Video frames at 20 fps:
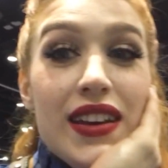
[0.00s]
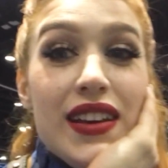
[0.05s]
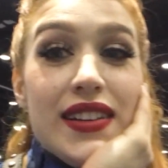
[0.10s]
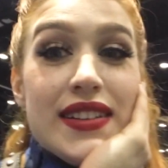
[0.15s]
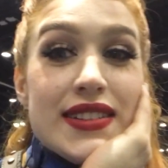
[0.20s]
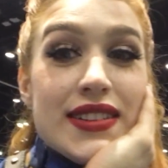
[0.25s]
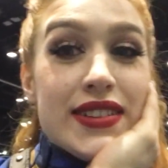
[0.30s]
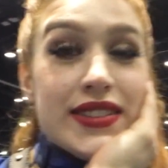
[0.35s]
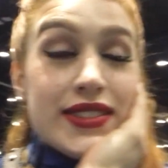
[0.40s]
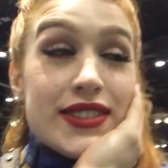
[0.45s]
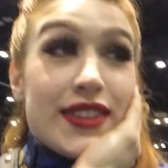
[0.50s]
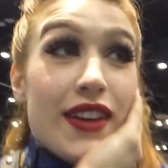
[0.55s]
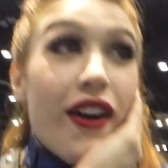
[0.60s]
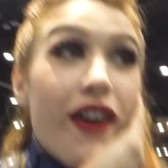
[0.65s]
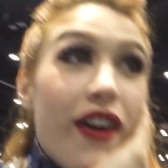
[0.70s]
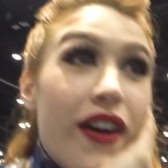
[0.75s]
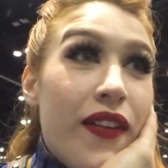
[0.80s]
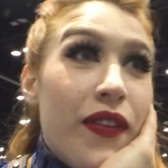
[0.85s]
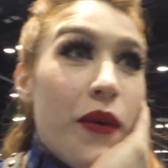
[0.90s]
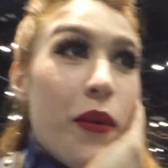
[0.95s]
is
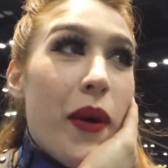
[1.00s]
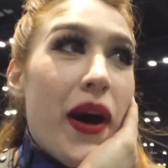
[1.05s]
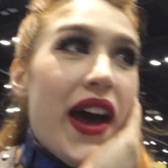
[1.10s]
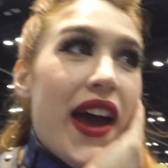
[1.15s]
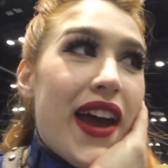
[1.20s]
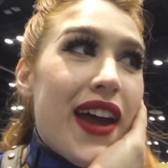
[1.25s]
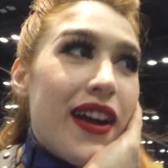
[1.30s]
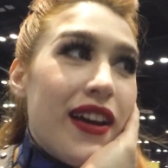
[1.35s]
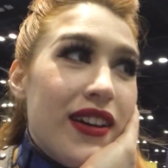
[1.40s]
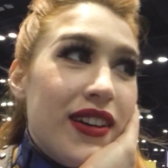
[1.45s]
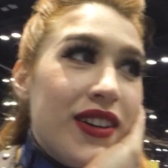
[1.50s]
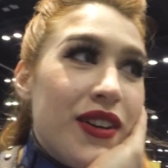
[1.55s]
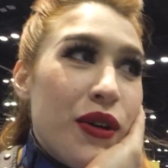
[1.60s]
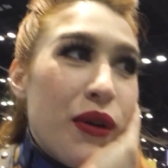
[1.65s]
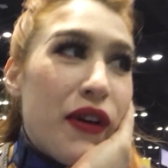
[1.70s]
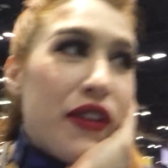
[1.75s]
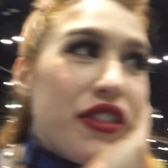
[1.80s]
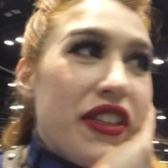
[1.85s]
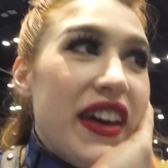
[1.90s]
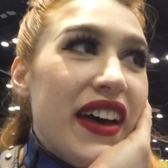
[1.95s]
on the way
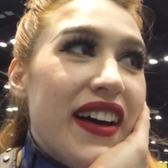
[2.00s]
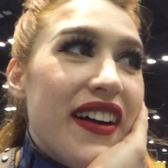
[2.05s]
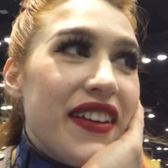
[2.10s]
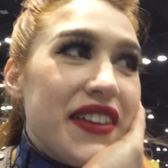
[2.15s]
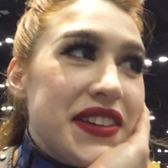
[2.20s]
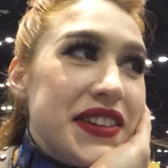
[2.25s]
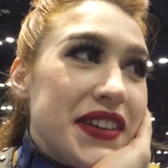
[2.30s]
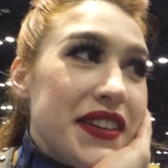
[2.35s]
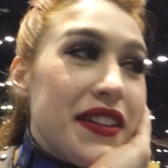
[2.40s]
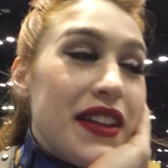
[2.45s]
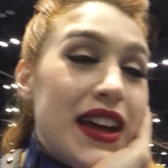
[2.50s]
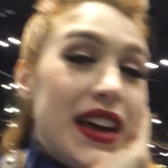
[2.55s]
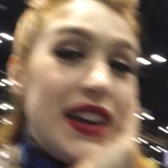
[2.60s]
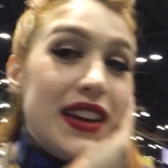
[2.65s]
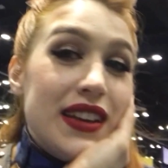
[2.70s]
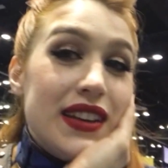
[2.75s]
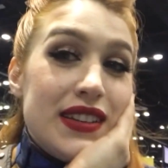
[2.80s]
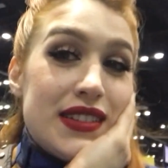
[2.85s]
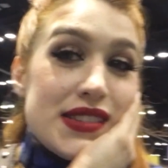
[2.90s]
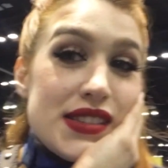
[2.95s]
with Elle, so that
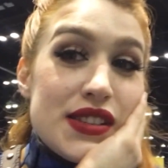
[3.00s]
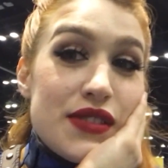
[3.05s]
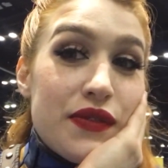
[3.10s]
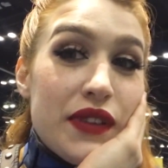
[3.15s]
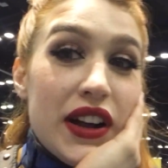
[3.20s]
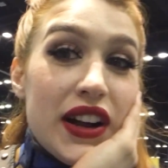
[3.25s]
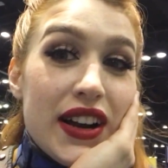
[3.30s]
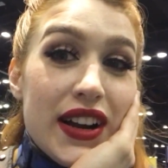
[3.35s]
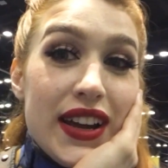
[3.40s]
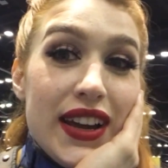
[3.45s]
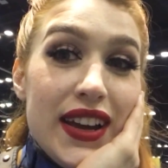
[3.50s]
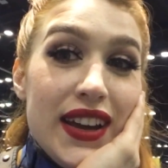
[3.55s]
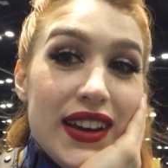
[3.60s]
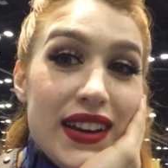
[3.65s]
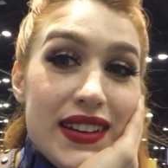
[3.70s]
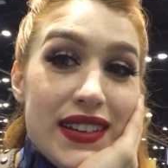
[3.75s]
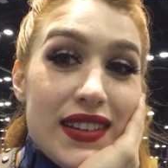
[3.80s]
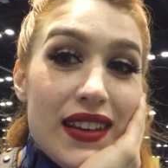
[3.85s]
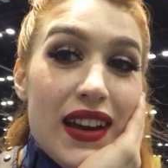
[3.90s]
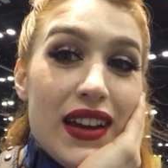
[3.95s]
is very
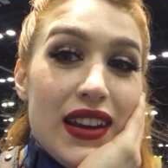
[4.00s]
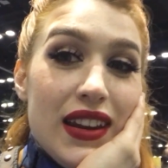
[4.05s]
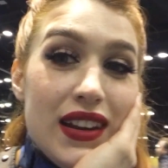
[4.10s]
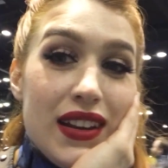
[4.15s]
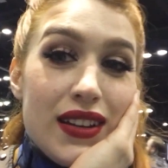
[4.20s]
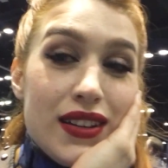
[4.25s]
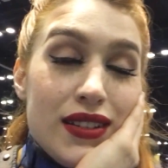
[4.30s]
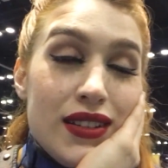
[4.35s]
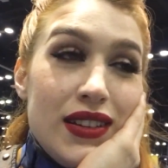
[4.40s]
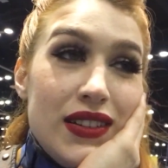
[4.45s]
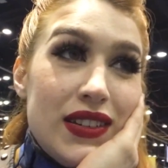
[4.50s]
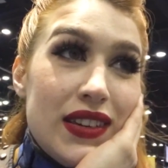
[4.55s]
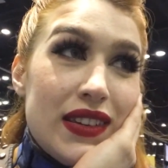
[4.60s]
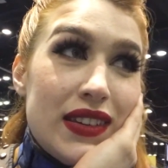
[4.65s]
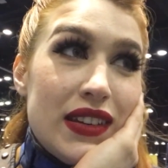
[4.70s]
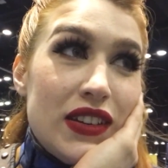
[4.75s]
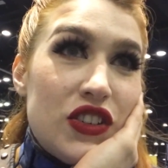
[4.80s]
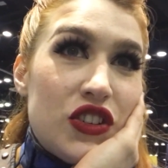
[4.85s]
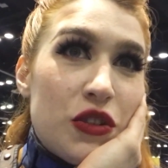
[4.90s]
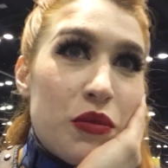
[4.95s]
exciting. He
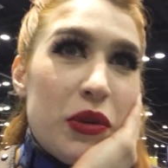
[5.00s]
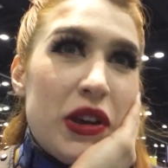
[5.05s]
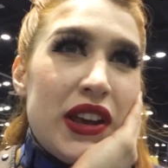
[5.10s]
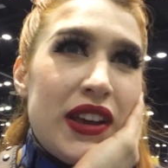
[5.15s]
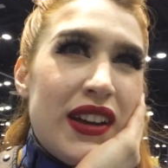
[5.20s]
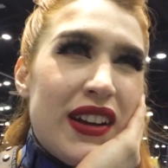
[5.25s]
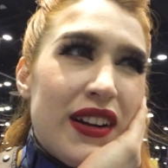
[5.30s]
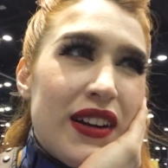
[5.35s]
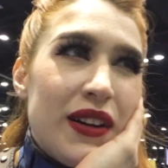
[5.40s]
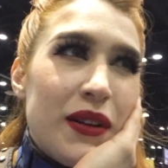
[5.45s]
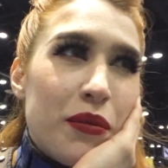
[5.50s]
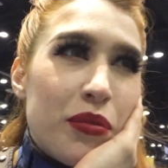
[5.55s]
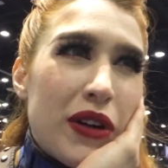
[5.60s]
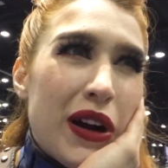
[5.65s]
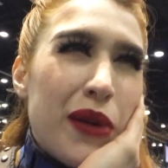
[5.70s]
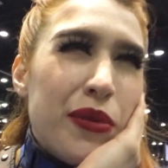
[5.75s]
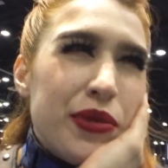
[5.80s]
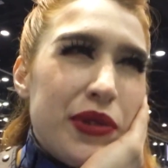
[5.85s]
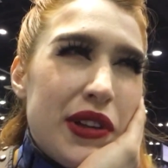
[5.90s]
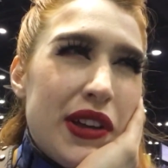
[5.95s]
says he should be here in
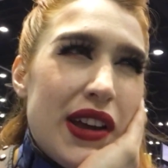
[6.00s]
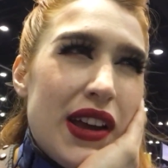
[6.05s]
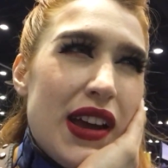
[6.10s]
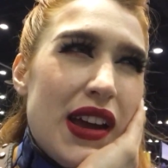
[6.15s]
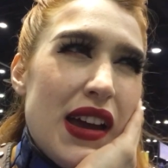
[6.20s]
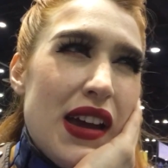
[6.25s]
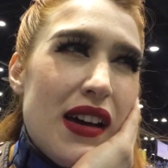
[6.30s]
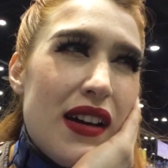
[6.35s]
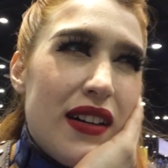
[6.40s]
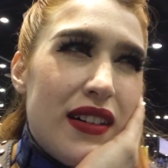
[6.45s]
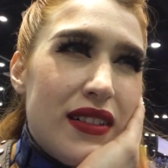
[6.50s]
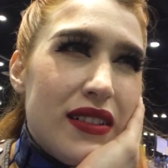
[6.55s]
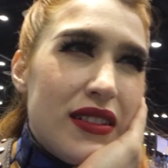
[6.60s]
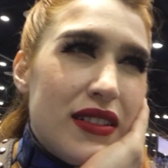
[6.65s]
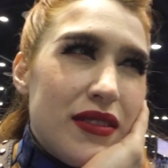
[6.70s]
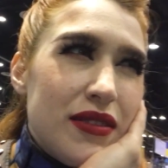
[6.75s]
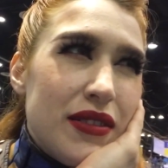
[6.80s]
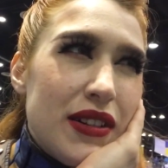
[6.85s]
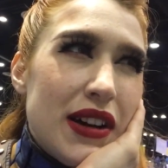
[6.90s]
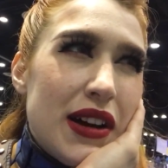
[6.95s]
probably,
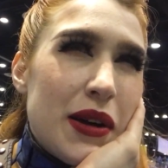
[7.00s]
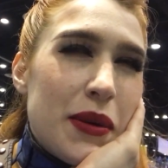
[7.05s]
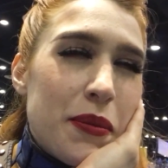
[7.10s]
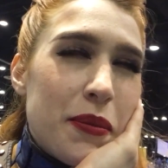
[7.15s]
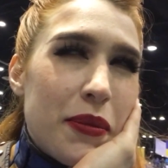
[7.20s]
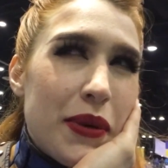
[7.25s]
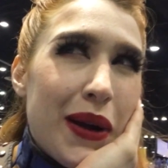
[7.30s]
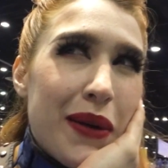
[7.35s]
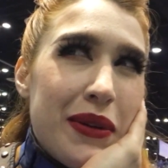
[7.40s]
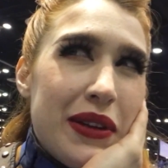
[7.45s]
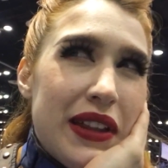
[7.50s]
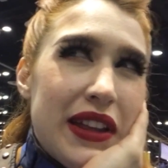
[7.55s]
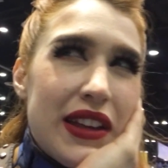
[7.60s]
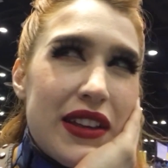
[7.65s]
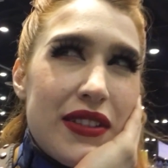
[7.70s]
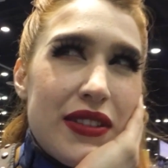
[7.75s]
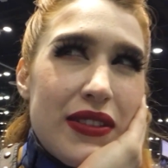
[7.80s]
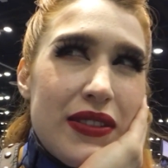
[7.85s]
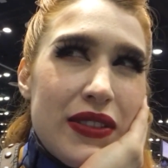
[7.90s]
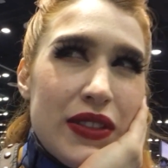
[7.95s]
probably
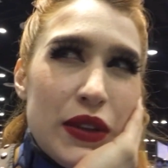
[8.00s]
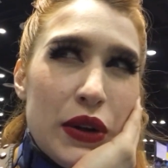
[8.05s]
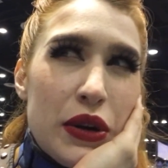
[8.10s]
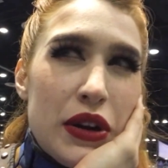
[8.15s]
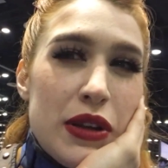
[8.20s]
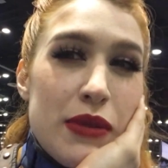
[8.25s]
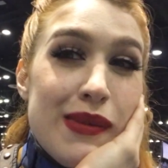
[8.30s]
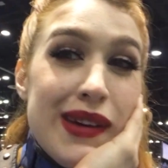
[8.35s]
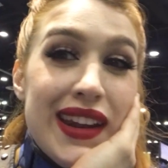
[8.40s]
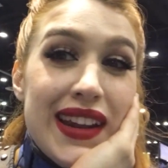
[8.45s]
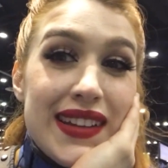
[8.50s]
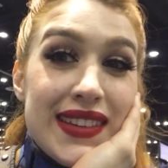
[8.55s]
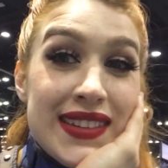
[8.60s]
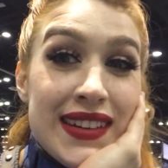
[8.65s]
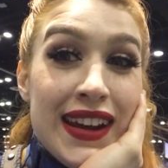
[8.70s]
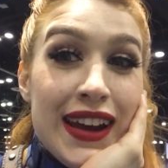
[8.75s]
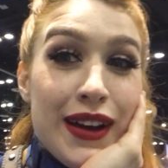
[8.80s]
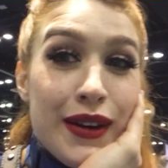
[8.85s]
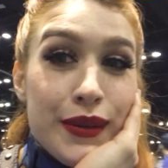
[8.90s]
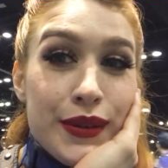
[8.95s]
like 30 minutes
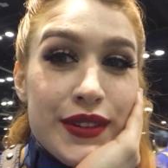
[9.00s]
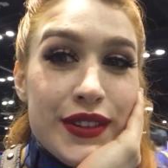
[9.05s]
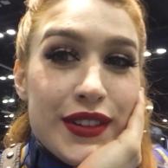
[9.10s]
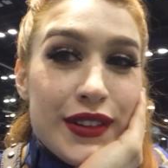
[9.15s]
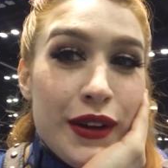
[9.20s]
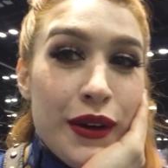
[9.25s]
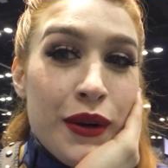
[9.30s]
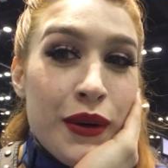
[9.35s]
now, so